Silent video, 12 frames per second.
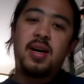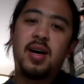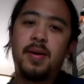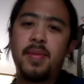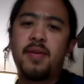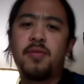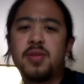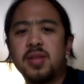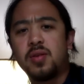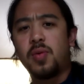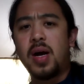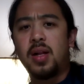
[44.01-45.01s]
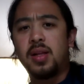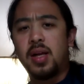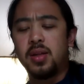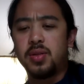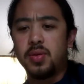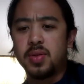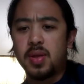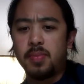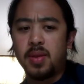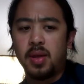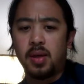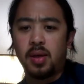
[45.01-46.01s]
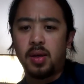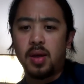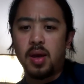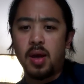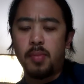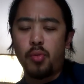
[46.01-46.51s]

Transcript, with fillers: Um, every once in a while I'll do something uh,